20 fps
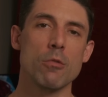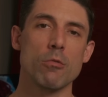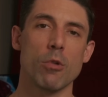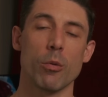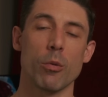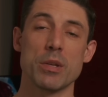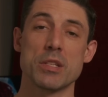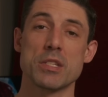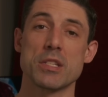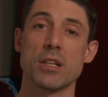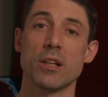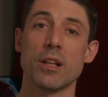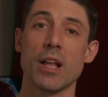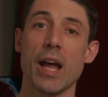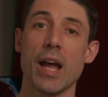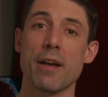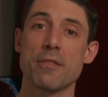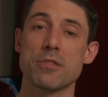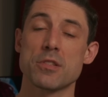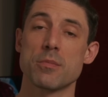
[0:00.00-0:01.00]
where we still
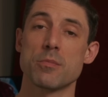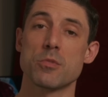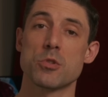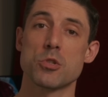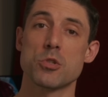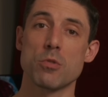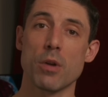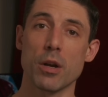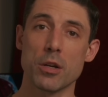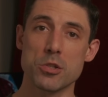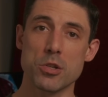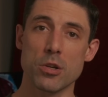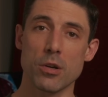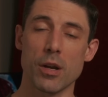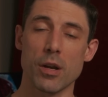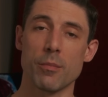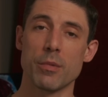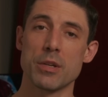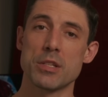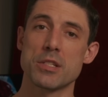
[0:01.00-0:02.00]
have some structure
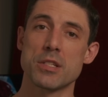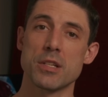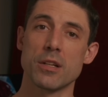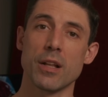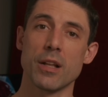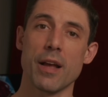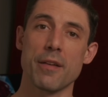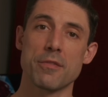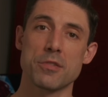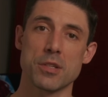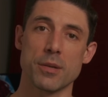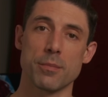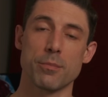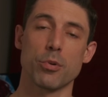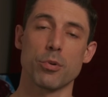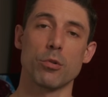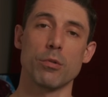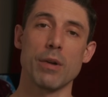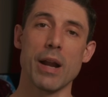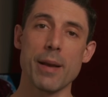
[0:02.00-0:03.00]
and we still have some
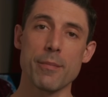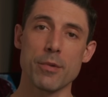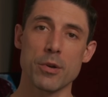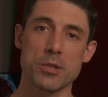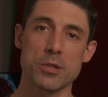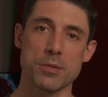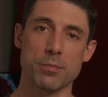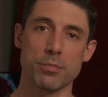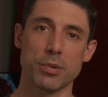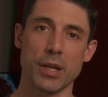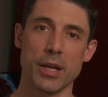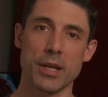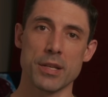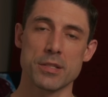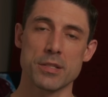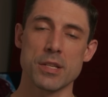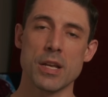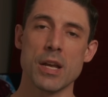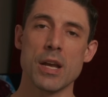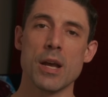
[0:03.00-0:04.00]
parameters in
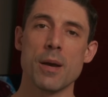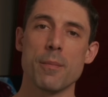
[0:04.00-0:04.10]
place,